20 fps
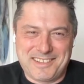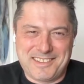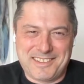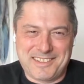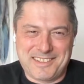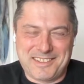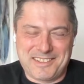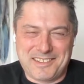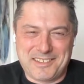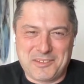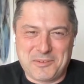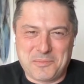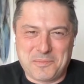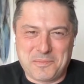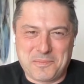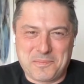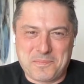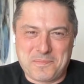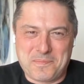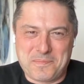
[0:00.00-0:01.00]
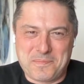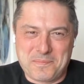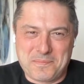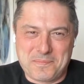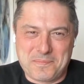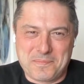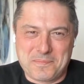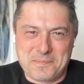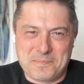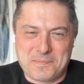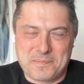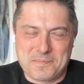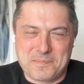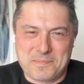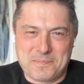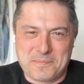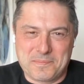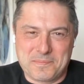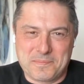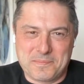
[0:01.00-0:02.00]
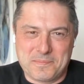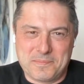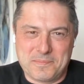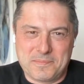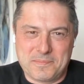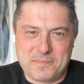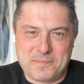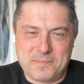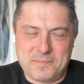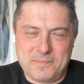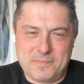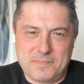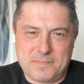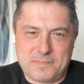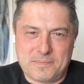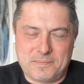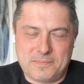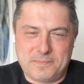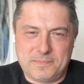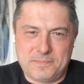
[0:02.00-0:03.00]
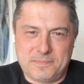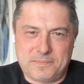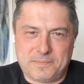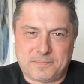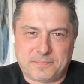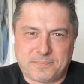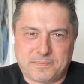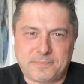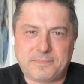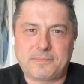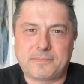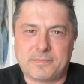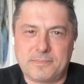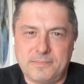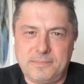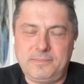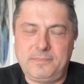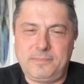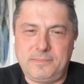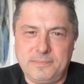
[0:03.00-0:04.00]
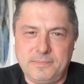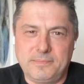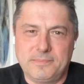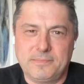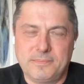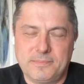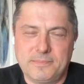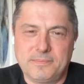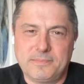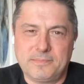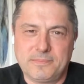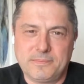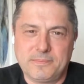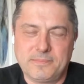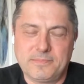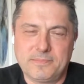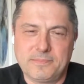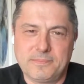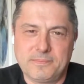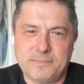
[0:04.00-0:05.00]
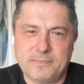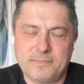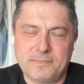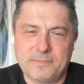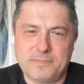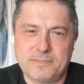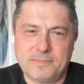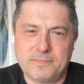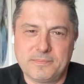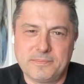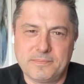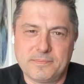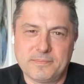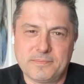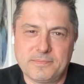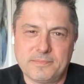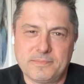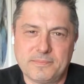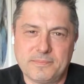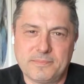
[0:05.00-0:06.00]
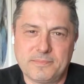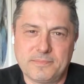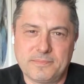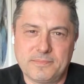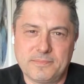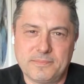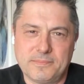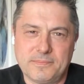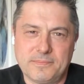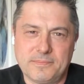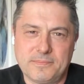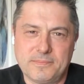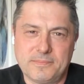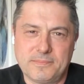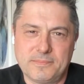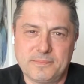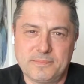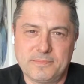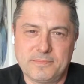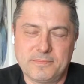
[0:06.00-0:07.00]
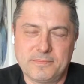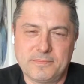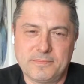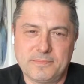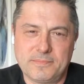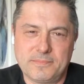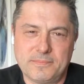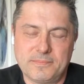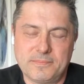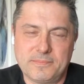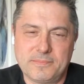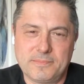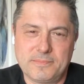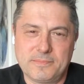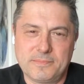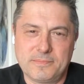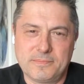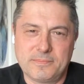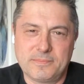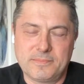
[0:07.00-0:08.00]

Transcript: (silent)